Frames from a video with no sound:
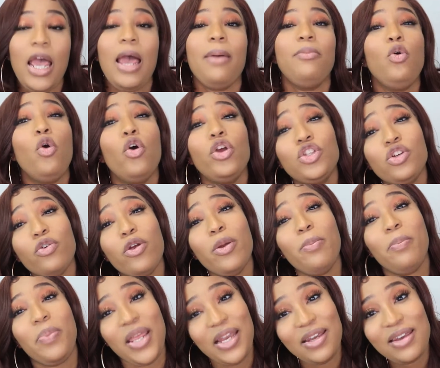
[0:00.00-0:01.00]
I'm going to
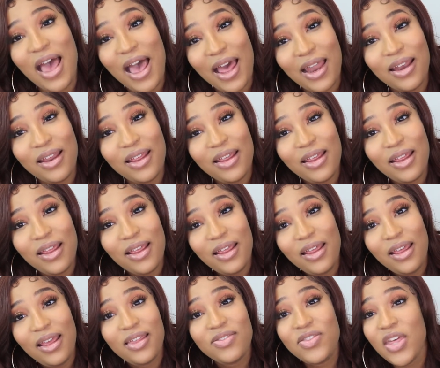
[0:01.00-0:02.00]
repeat that.
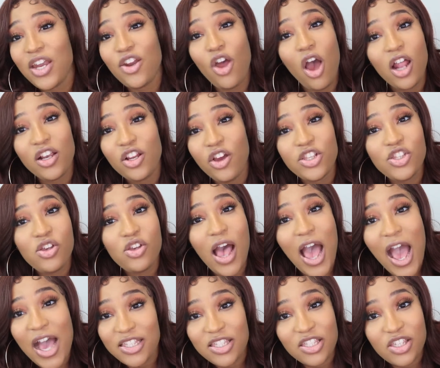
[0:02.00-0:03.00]
They're not going to
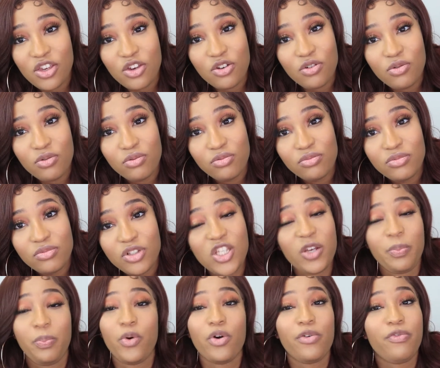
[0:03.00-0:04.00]
ask you
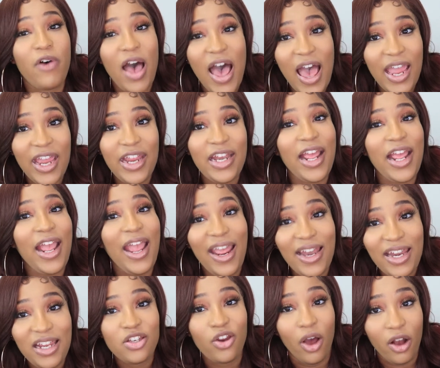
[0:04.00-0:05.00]
to provide
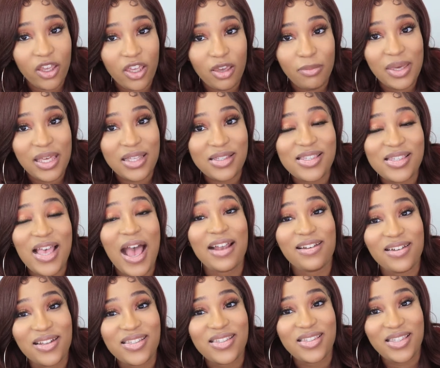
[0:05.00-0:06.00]
any documents
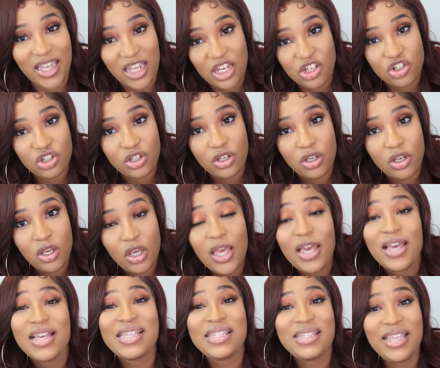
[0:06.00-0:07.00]
at this stage.
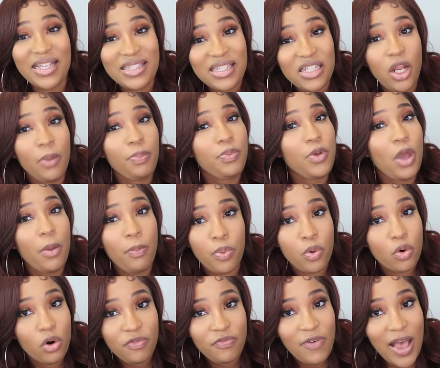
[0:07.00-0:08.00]
Setting up your
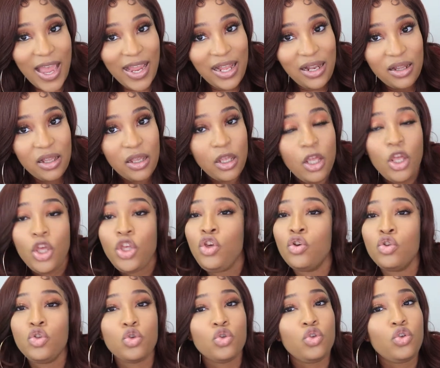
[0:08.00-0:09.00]
profile,
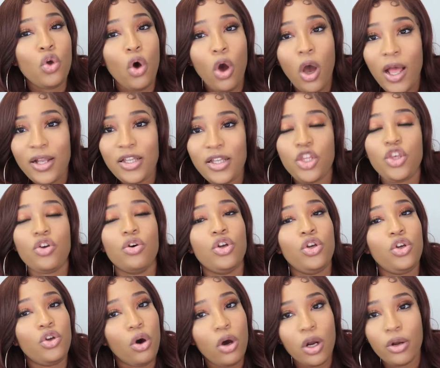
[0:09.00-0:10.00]
you're not
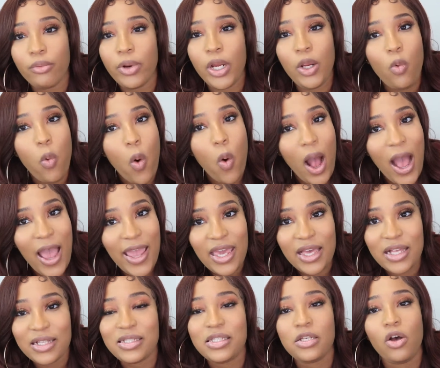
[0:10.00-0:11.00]

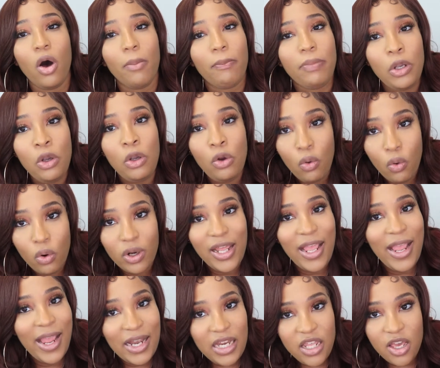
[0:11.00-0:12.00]
required to upload
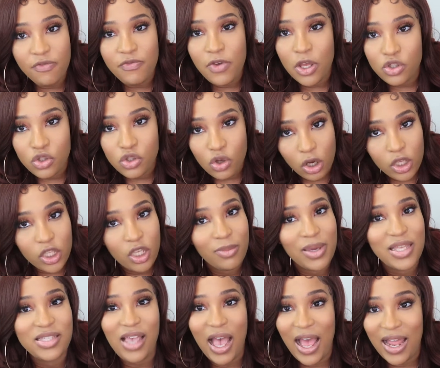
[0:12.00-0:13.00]
any of your
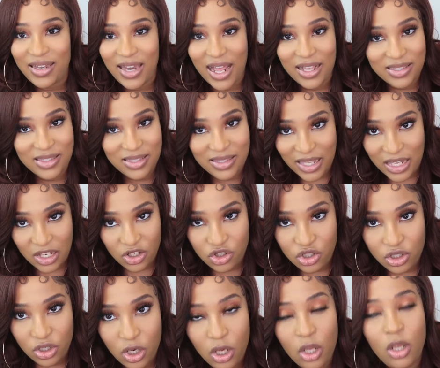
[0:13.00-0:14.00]
documents at that
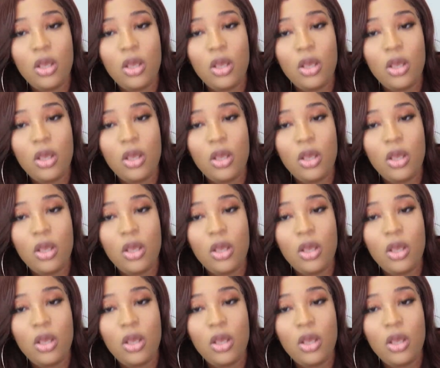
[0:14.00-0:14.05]
stage.